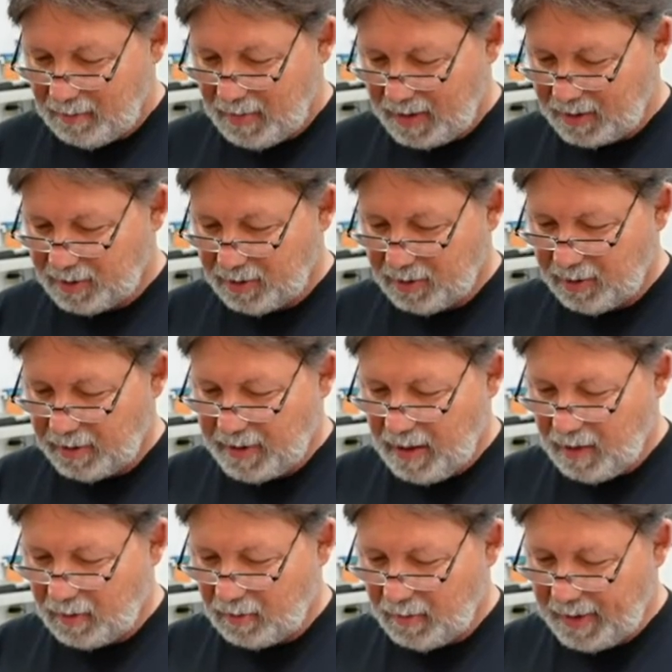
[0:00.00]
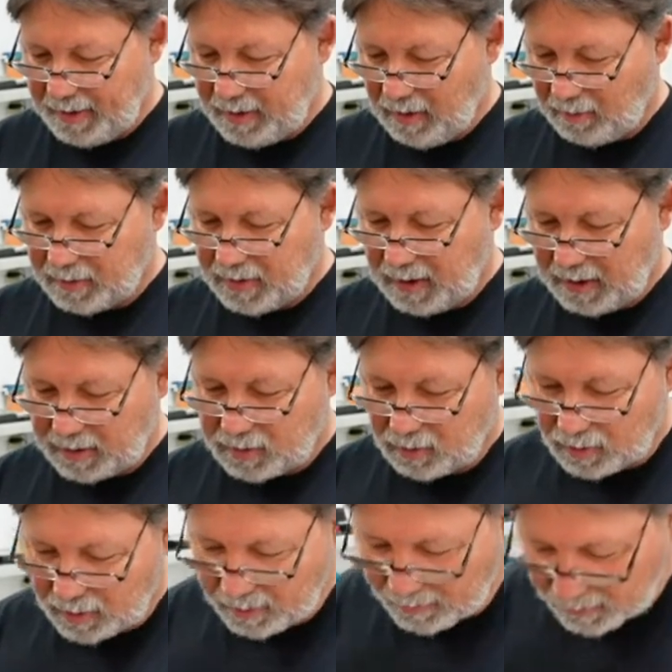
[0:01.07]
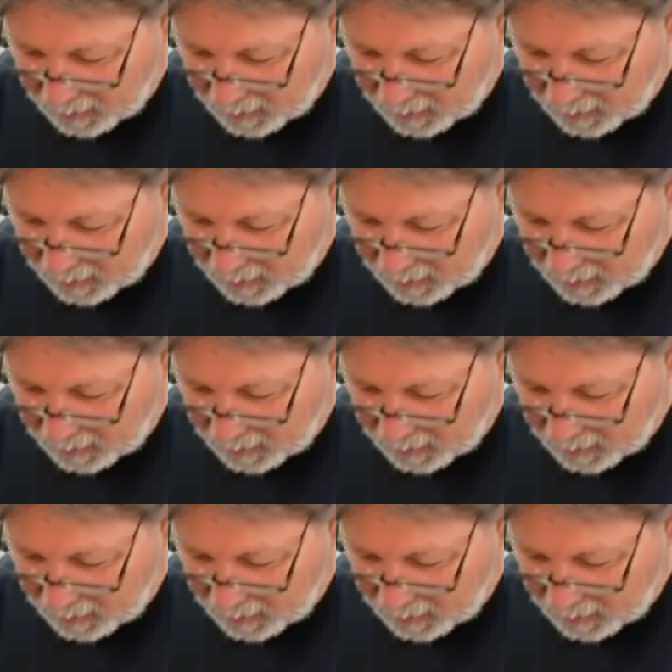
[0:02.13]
Make sure your counterweight don't touch where